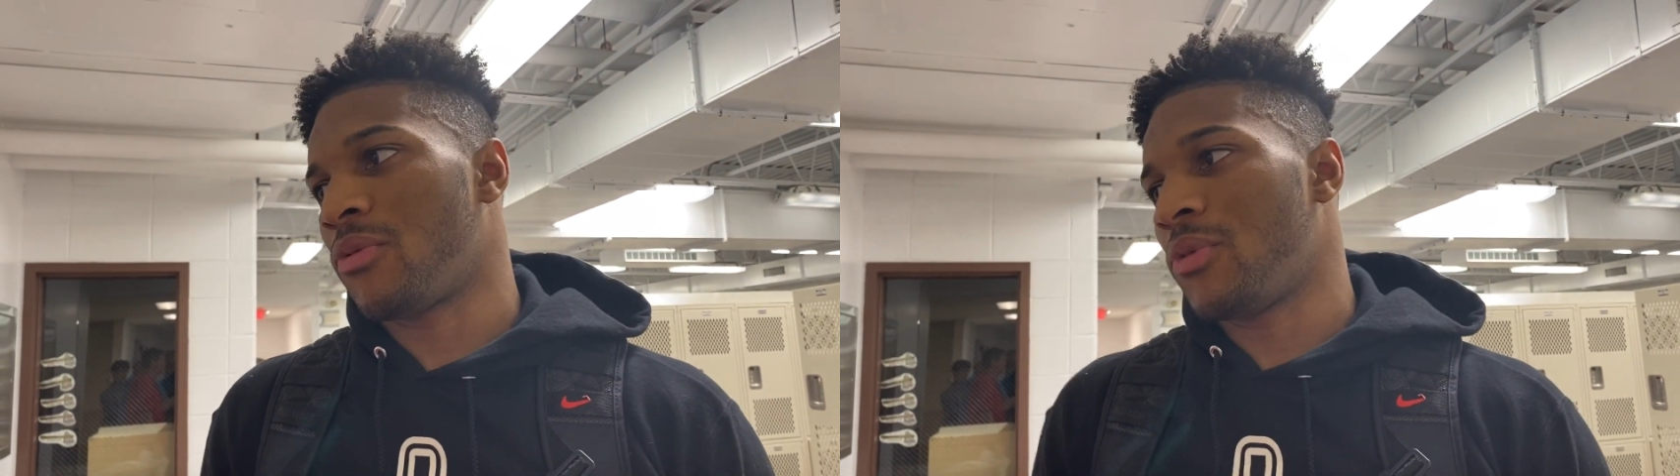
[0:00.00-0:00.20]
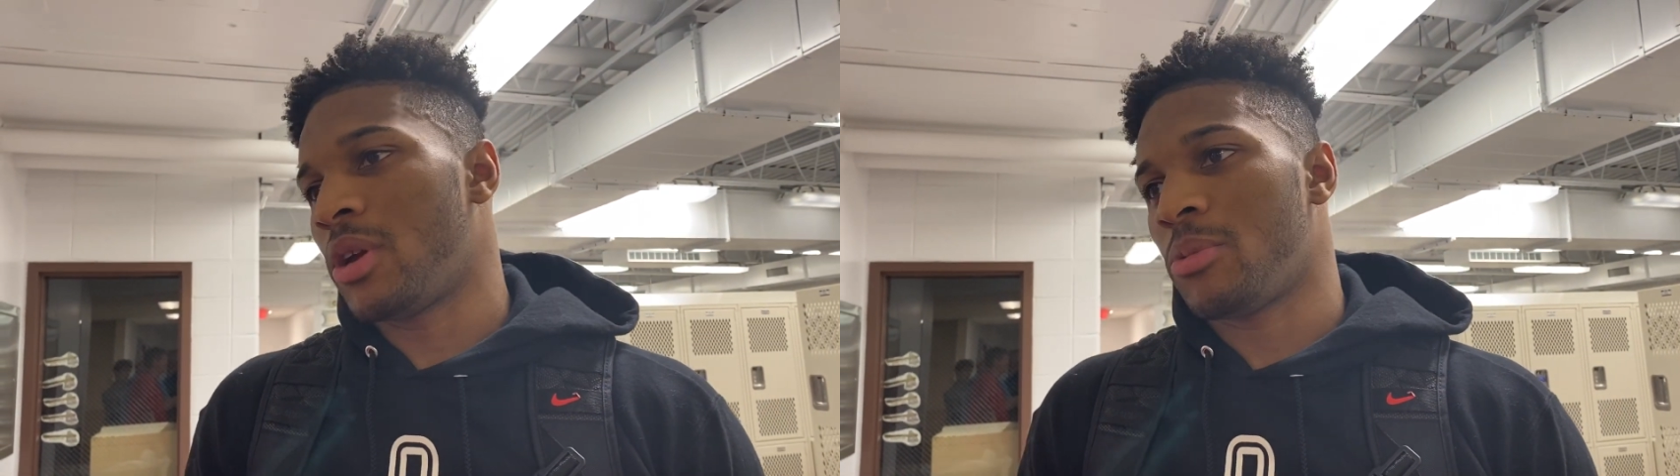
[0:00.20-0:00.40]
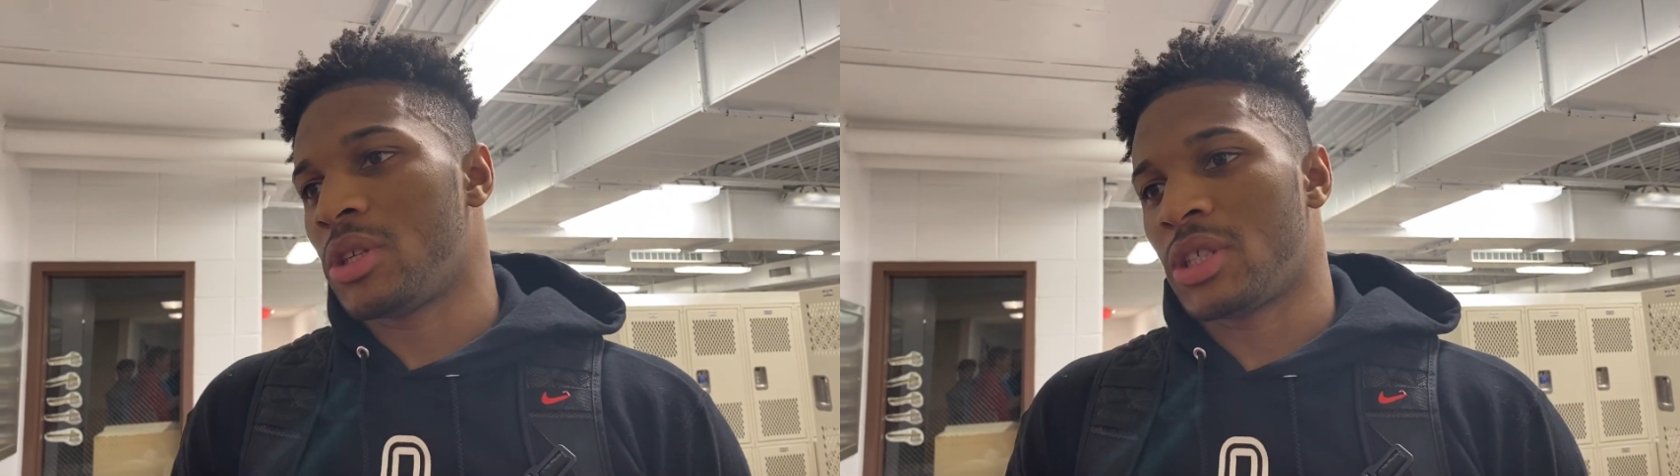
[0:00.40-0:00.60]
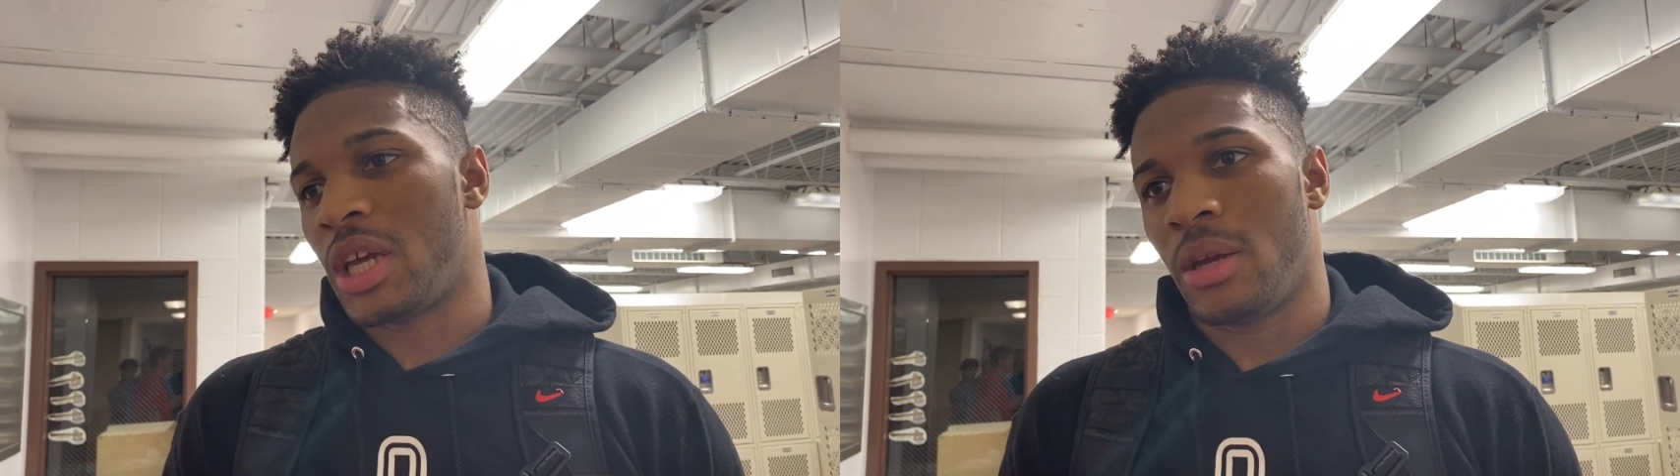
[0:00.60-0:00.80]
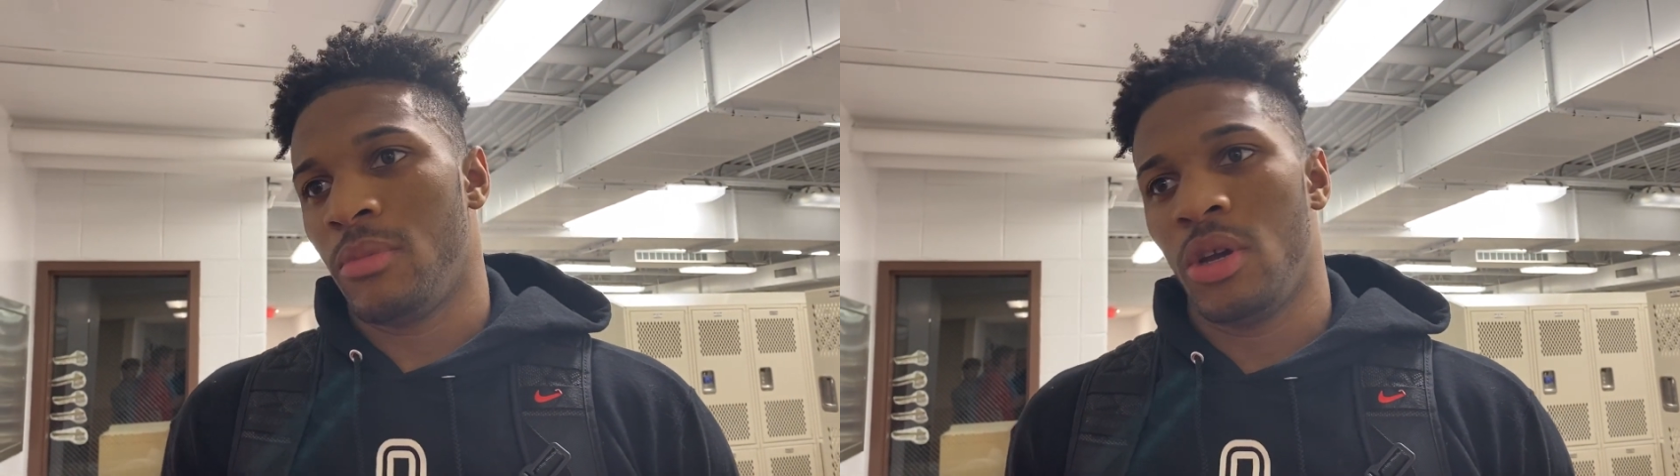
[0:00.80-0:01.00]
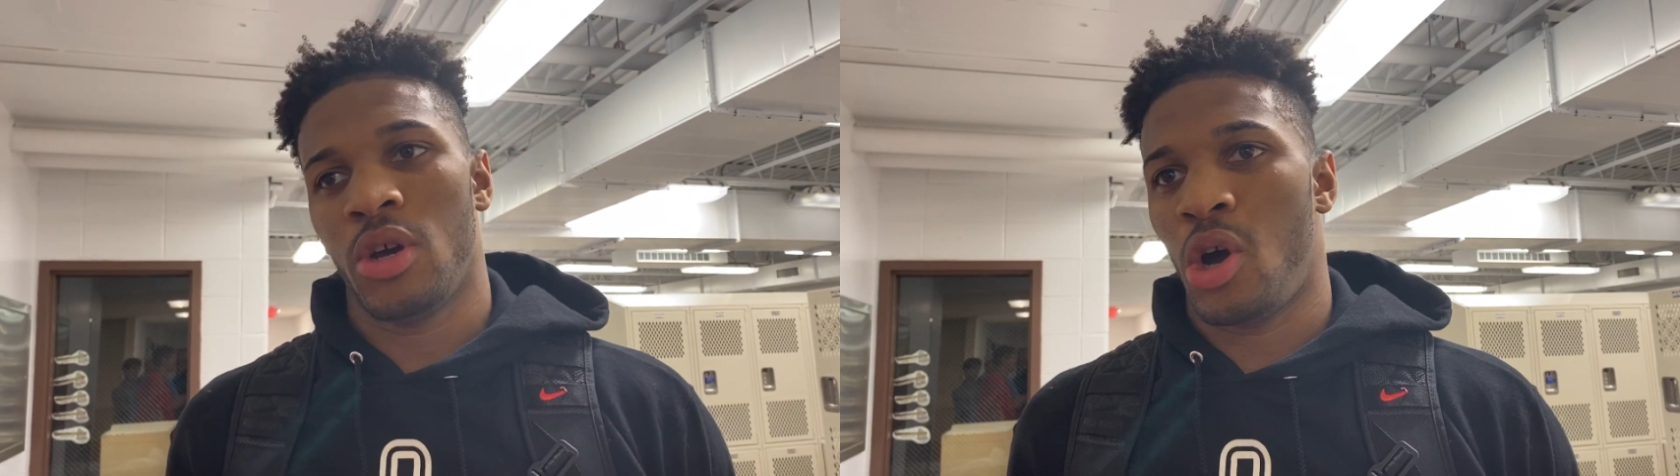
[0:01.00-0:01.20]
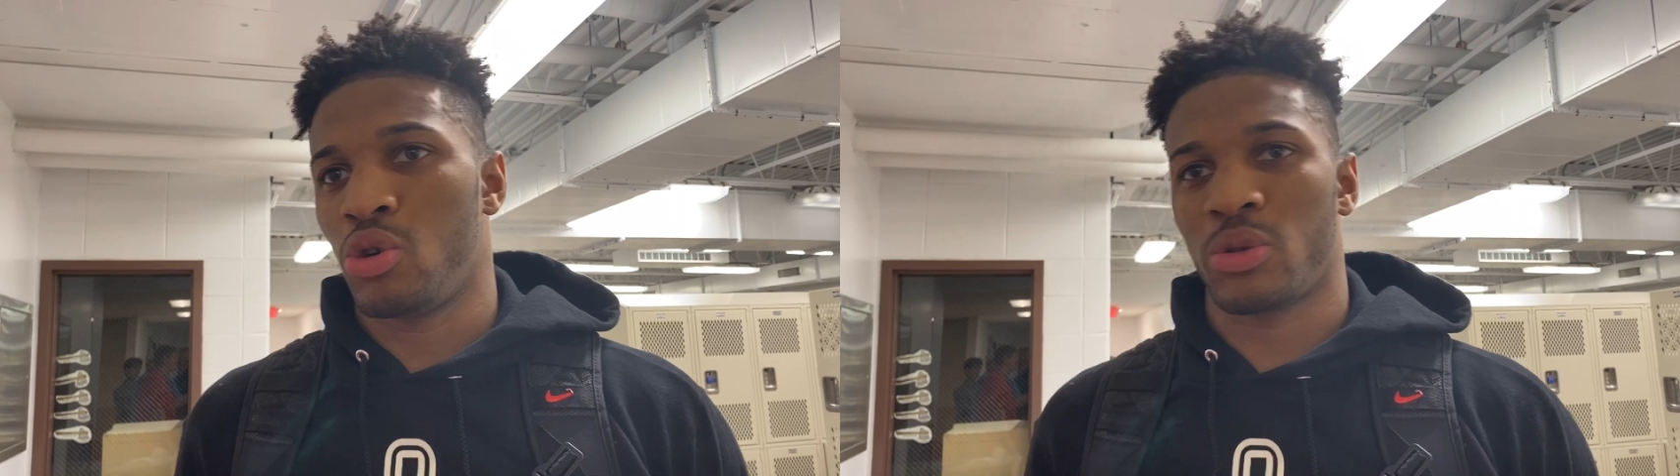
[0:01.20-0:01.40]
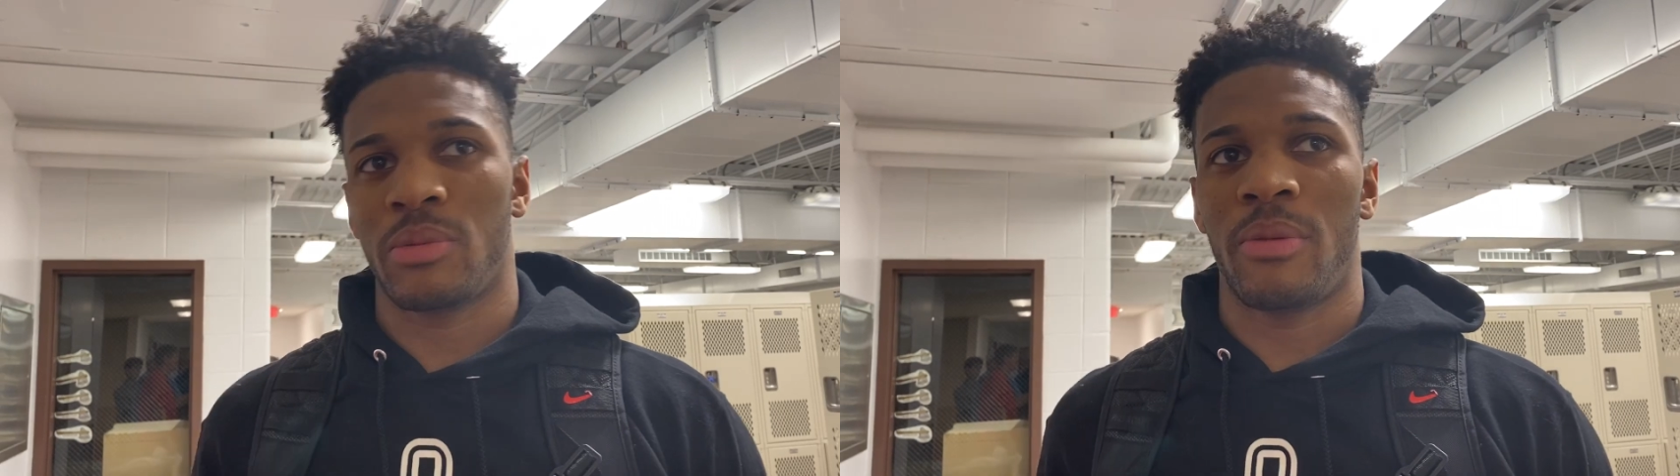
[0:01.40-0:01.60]
If we didn't win this game,
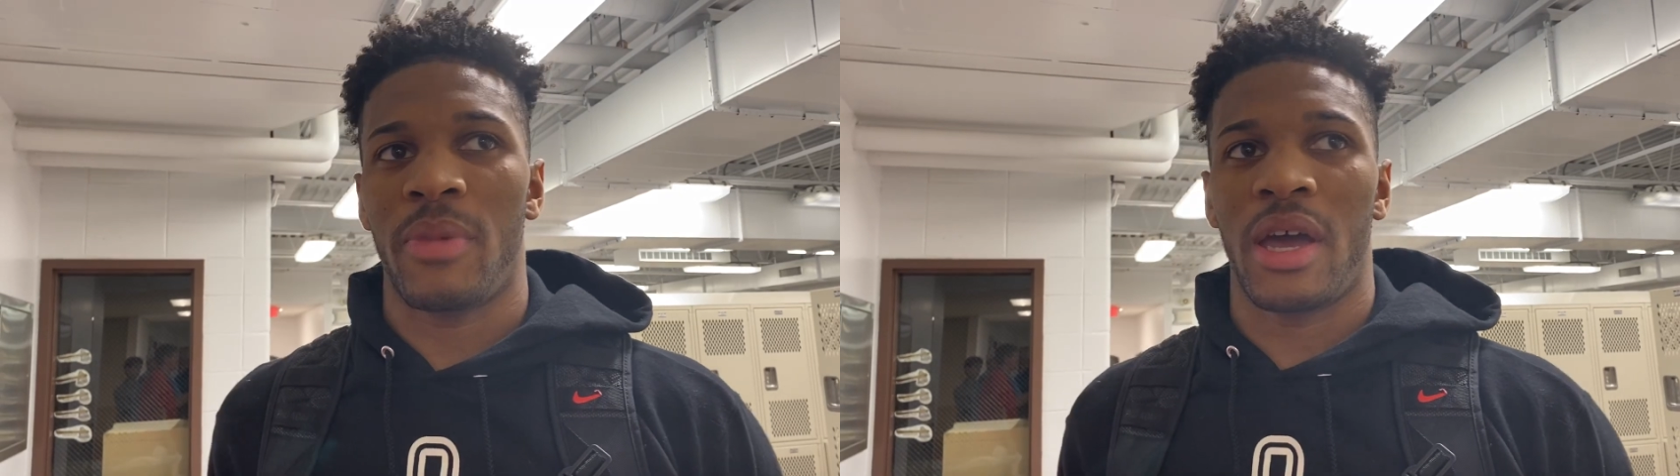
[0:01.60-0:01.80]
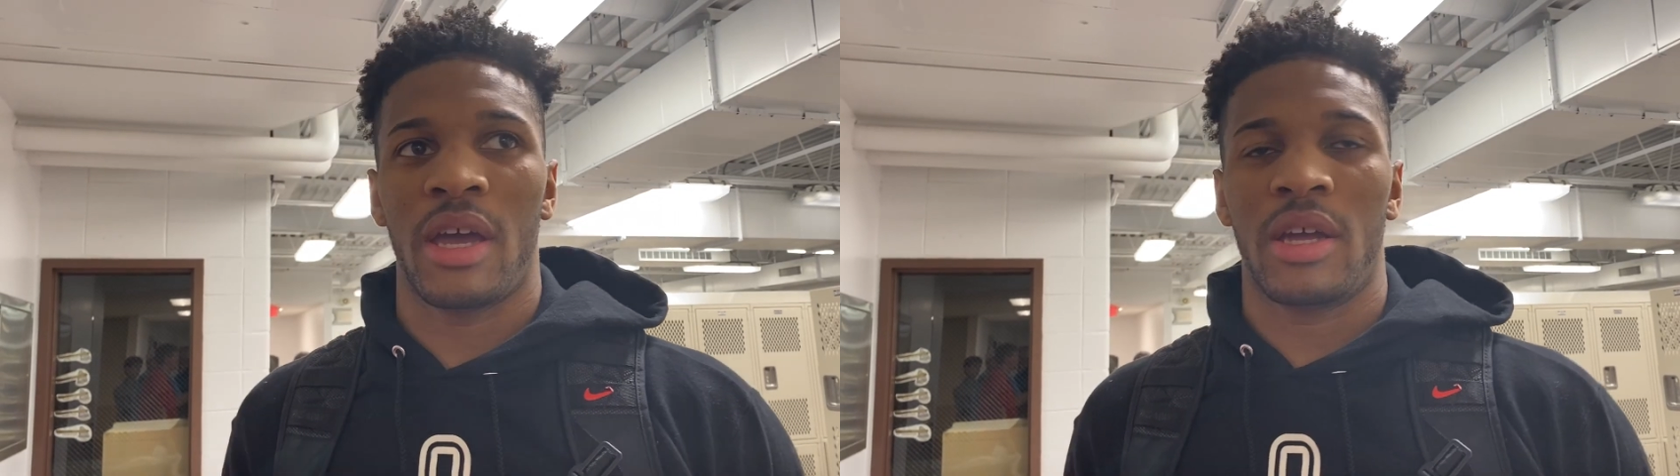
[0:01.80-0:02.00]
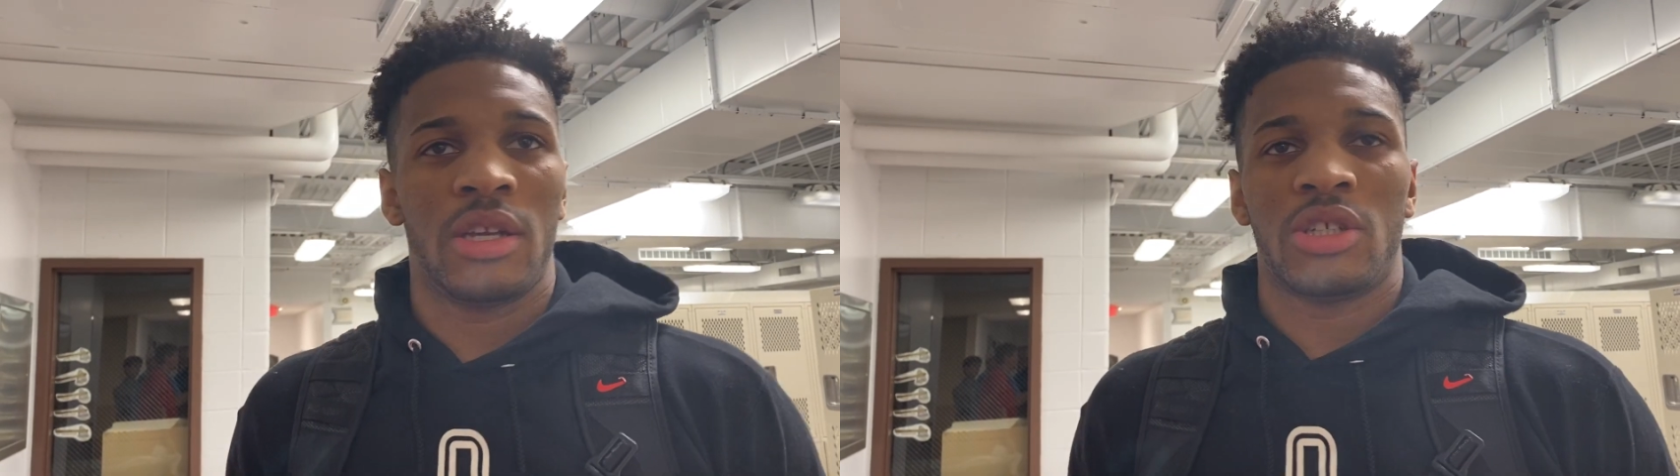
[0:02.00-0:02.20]
coach would have been mad,